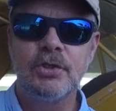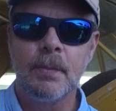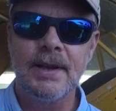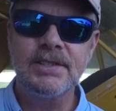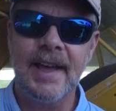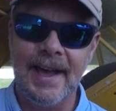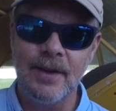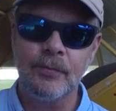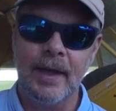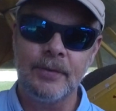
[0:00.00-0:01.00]
you must
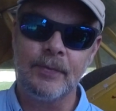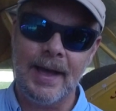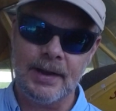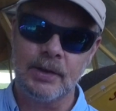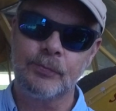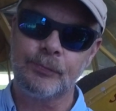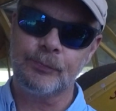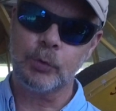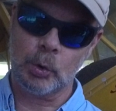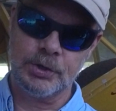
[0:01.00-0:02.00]
have a valid
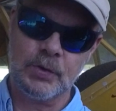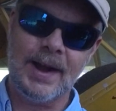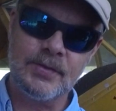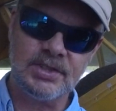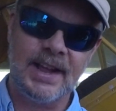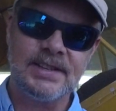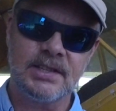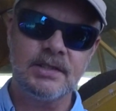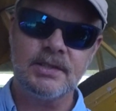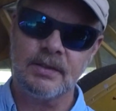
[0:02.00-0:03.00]
Florida driver's
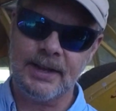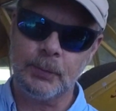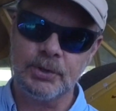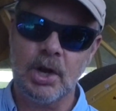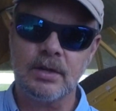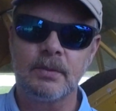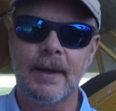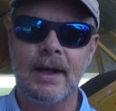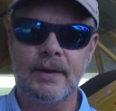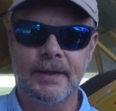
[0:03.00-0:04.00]
license, like we talked
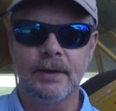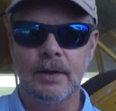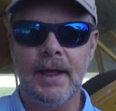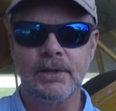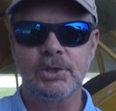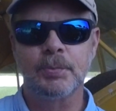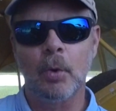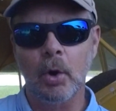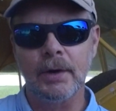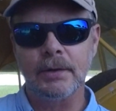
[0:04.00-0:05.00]
about in light
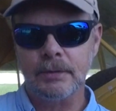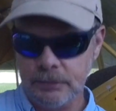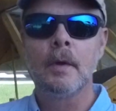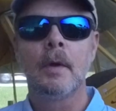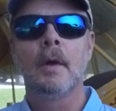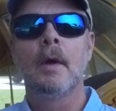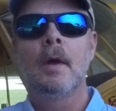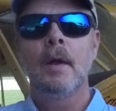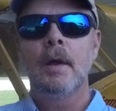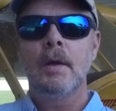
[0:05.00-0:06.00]
sport.
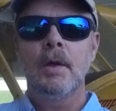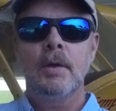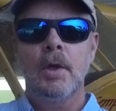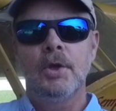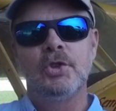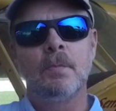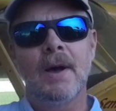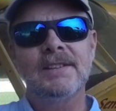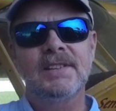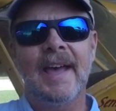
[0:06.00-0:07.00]
You
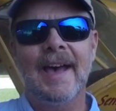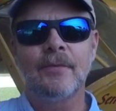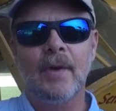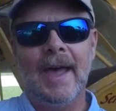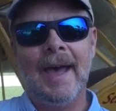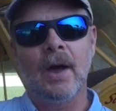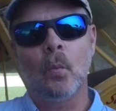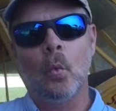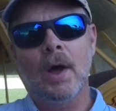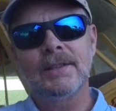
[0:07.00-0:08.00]
must have, at
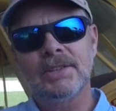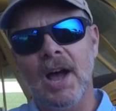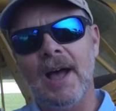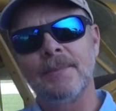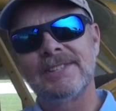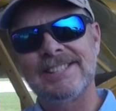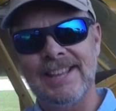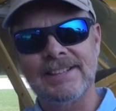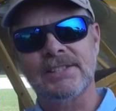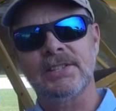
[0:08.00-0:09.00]
one time
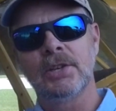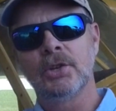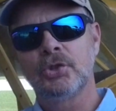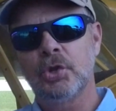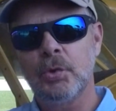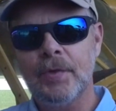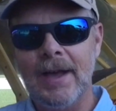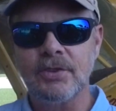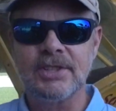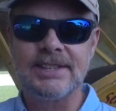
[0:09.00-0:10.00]
since
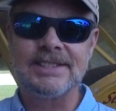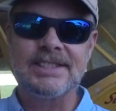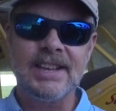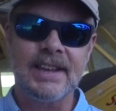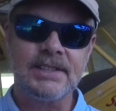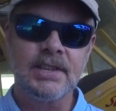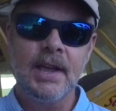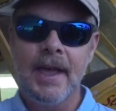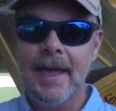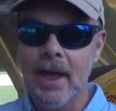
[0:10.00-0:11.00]
2006,
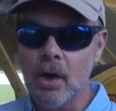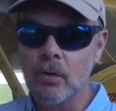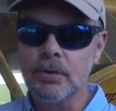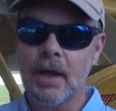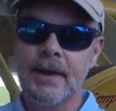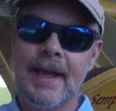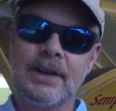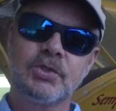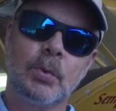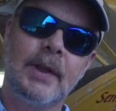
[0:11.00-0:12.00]
held an
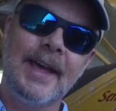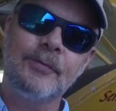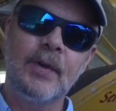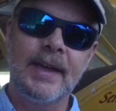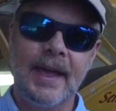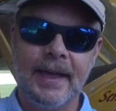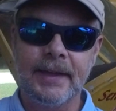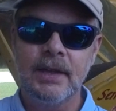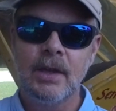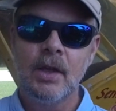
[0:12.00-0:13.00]
actual
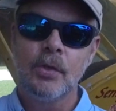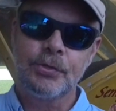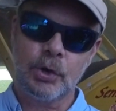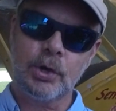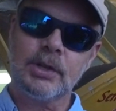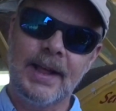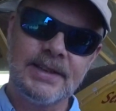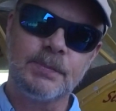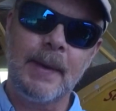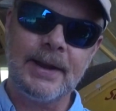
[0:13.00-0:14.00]
FAA
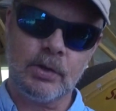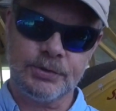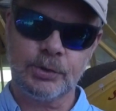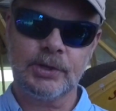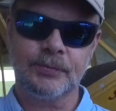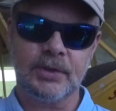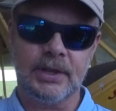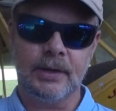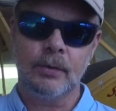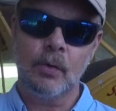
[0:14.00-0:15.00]
third-class medical
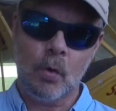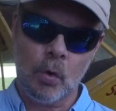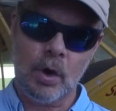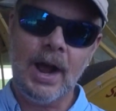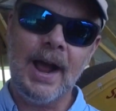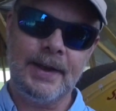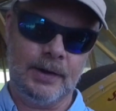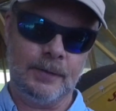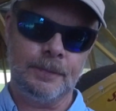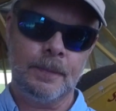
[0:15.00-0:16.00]
certificate or
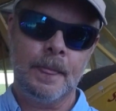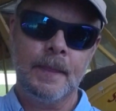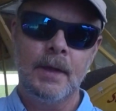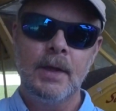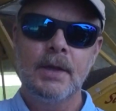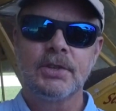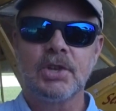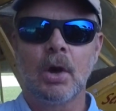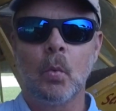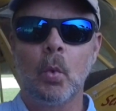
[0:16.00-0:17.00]
higher.
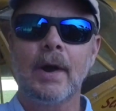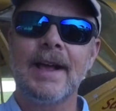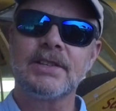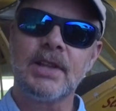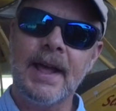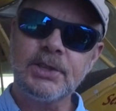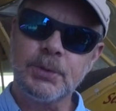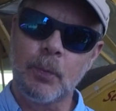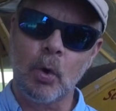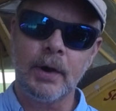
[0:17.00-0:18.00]
So whereas light
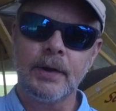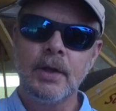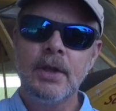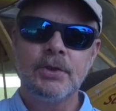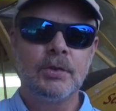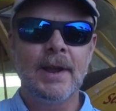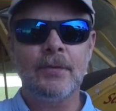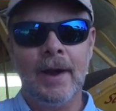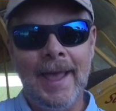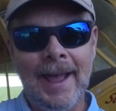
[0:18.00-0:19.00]
sport, you
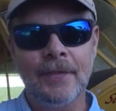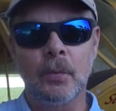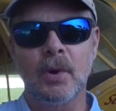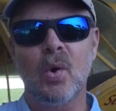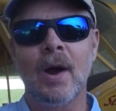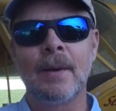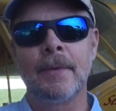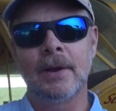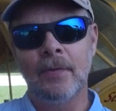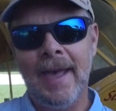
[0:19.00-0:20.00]
never had the
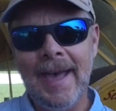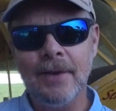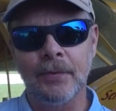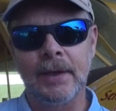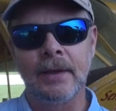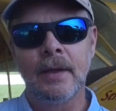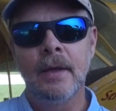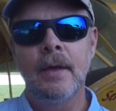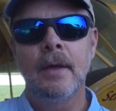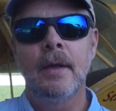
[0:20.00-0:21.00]
requirement of having
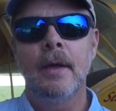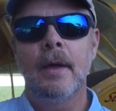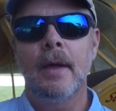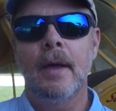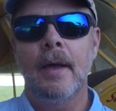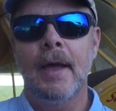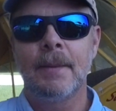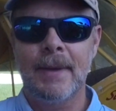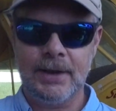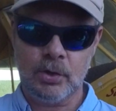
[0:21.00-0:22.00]
a
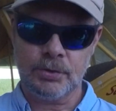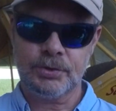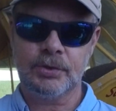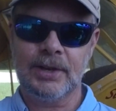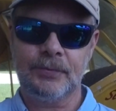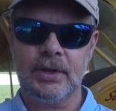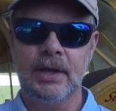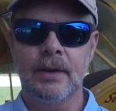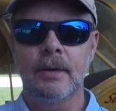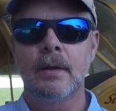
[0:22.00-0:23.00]
medical
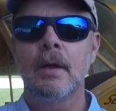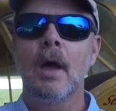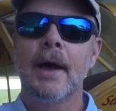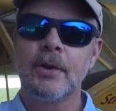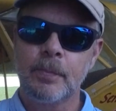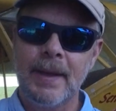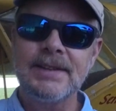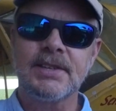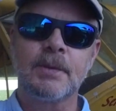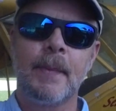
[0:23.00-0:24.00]
certificate, under
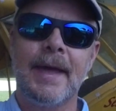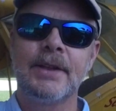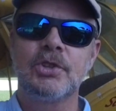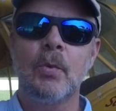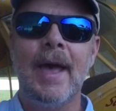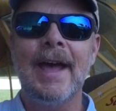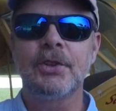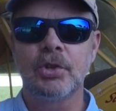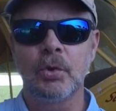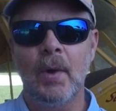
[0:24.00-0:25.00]
BasicMed, you
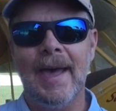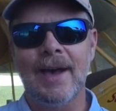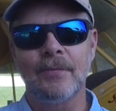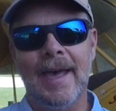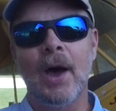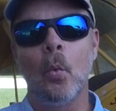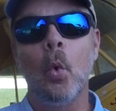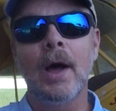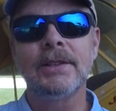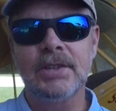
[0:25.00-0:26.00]
had to have at
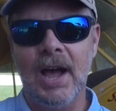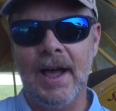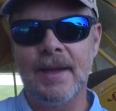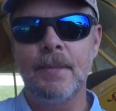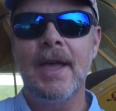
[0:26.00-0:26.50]
one time